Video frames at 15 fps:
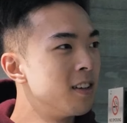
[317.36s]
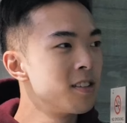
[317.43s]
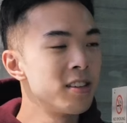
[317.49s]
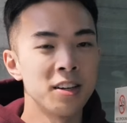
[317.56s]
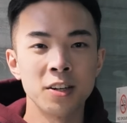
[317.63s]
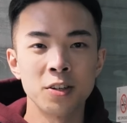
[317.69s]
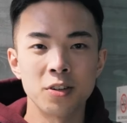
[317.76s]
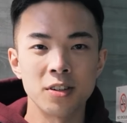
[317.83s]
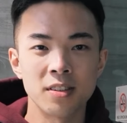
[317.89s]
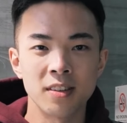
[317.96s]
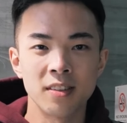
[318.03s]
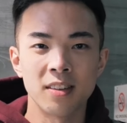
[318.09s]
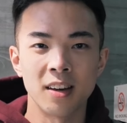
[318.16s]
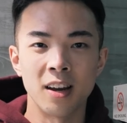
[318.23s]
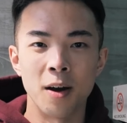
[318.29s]
There's an
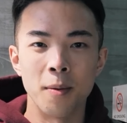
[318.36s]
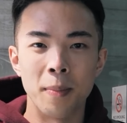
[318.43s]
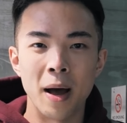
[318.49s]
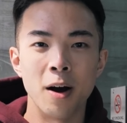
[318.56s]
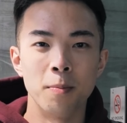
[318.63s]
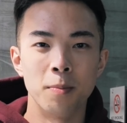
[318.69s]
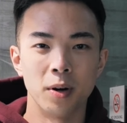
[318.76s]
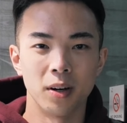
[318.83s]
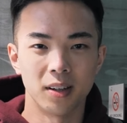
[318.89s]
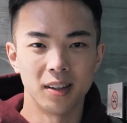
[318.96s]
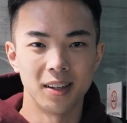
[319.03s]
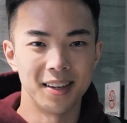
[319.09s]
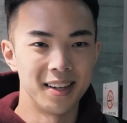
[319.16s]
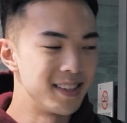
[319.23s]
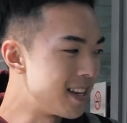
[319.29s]
interesting thing about
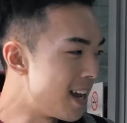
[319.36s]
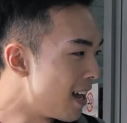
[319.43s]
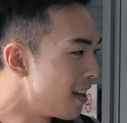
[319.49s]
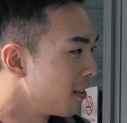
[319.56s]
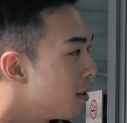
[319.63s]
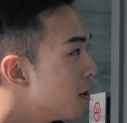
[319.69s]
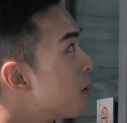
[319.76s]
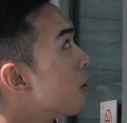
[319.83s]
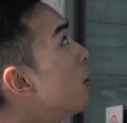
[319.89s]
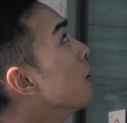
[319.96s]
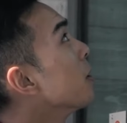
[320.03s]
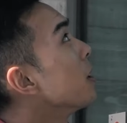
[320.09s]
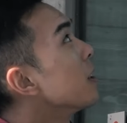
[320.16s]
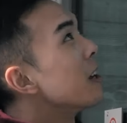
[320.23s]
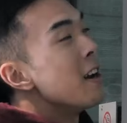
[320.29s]
Berkeley is that there's
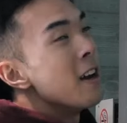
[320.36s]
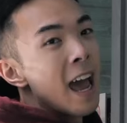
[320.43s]
only